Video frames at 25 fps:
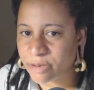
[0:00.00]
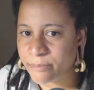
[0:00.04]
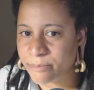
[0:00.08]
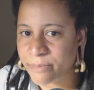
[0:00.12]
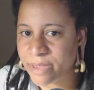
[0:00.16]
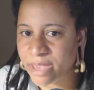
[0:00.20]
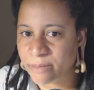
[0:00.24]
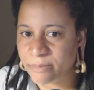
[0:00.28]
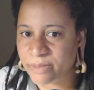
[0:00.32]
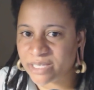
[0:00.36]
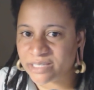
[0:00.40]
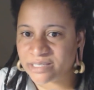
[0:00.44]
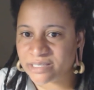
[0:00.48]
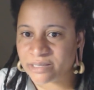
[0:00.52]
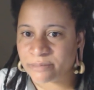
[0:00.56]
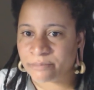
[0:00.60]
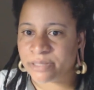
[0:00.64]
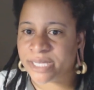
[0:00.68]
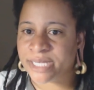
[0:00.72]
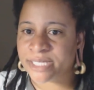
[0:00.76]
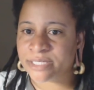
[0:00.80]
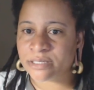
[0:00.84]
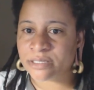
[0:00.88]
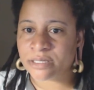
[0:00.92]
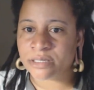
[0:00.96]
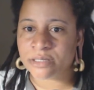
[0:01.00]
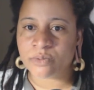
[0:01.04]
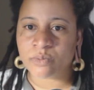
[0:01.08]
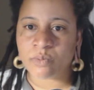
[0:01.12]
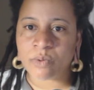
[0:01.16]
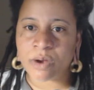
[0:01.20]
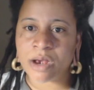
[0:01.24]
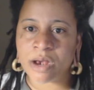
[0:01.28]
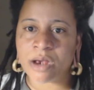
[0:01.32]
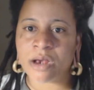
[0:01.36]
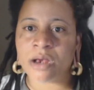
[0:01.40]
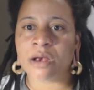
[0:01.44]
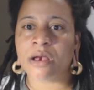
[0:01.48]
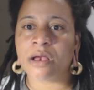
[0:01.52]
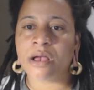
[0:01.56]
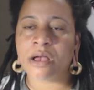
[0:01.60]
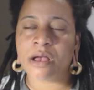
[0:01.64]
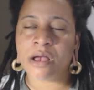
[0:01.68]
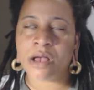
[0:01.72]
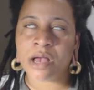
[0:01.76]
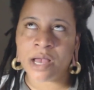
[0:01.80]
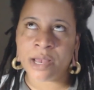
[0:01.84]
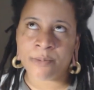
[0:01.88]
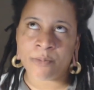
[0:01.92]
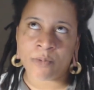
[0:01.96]
may be some places where
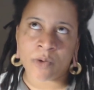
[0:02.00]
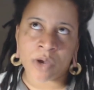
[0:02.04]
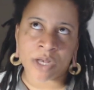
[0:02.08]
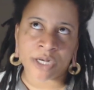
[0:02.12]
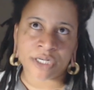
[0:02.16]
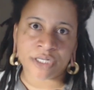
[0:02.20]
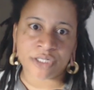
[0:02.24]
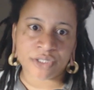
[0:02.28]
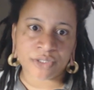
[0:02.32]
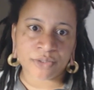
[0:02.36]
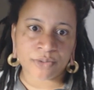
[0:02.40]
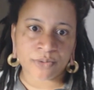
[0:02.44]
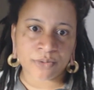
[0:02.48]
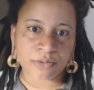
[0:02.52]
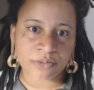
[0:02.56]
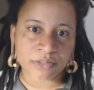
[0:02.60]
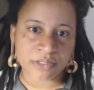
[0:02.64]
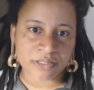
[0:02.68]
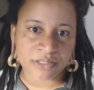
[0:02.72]
I want to do